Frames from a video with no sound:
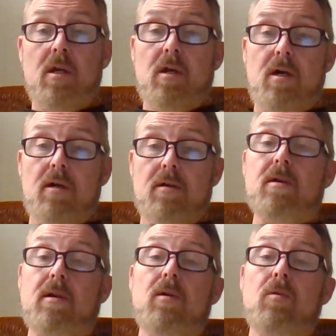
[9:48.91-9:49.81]
Uh,
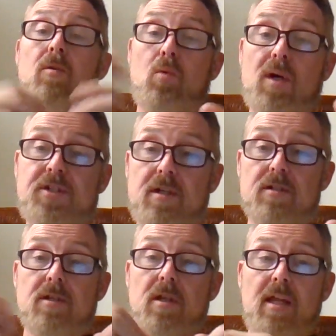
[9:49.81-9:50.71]
you know,
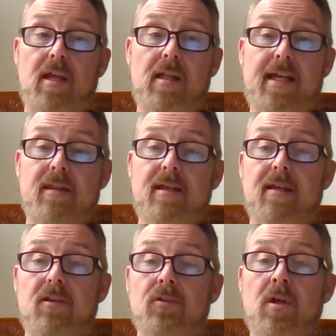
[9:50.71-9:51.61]
questions like
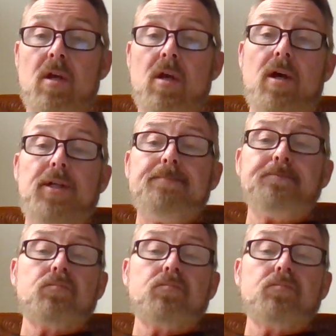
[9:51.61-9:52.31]
these. And um,